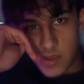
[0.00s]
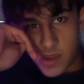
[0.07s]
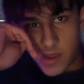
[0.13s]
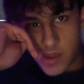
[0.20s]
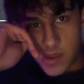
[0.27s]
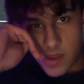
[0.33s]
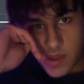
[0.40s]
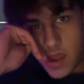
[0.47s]

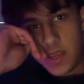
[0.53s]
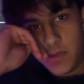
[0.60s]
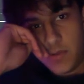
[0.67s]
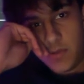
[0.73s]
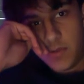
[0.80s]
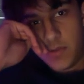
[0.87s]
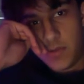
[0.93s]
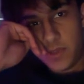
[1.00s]
I knew
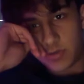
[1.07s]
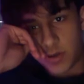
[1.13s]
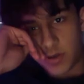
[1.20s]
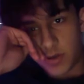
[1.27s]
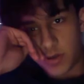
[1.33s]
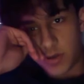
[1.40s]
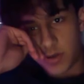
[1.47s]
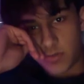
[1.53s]
these shorts were
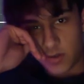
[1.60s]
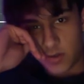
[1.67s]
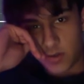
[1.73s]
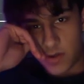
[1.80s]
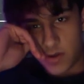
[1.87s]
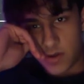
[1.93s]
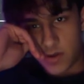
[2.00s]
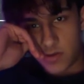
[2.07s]
gonna work,
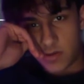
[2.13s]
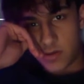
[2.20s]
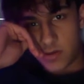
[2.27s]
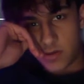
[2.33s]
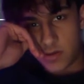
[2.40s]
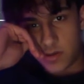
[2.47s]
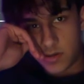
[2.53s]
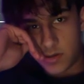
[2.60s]
bro.
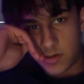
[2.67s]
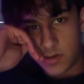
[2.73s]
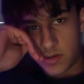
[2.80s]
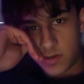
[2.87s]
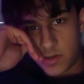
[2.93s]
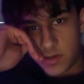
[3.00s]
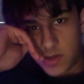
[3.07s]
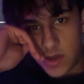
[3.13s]

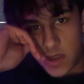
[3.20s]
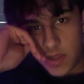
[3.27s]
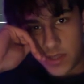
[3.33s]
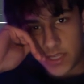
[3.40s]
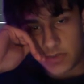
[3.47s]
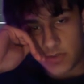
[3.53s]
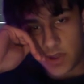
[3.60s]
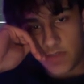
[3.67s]
I'll
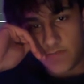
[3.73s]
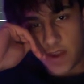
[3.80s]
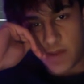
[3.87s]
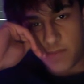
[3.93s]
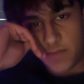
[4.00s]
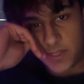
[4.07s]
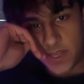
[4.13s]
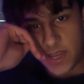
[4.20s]
take
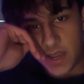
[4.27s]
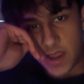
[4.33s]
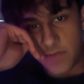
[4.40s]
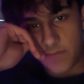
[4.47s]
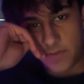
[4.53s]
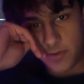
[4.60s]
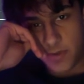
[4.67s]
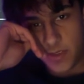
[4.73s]
25%
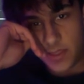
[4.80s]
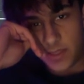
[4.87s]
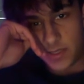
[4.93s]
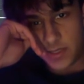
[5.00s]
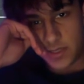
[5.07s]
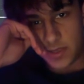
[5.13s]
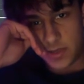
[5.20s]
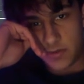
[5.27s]
after we hit
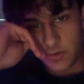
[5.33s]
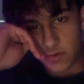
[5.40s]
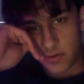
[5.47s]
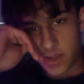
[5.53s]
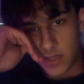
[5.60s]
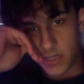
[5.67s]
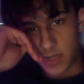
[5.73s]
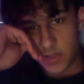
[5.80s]
this low.
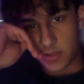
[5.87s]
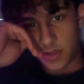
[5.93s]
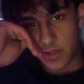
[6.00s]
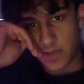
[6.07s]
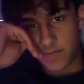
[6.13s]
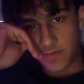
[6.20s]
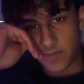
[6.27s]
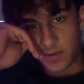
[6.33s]
Okay, shit, look,
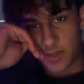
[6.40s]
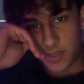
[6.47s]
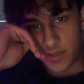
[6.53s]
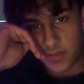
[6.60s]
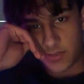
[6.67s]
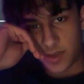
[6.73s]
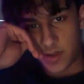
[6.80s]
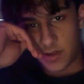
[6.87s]
you have to pause
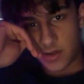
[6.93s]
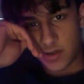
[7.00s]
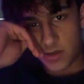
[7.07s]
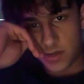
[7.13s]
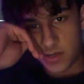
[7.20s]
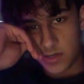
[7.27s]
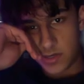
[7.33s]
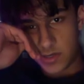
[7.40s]
it better.
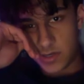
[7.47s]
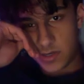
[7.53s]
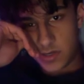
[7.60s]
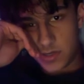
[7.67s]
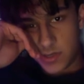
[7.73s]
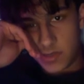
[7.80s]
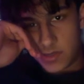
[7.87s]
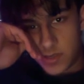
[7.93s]

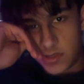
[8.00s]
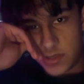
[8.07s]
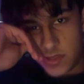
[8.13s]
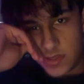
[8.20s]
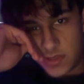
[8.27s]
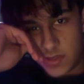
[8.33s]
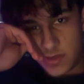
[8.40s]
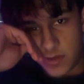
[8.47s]

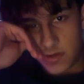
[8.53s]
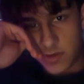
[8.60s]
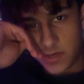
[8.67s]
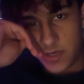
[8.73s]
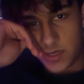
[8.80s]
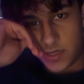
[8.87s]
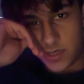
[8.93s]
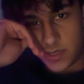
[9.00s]
Oh,
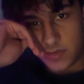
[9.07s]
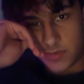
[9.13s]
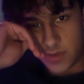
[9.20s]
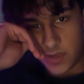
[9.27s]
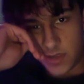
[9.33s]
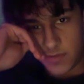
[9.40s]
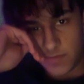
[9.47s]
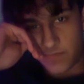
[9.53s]
Jesus,
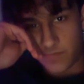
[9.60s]
wait.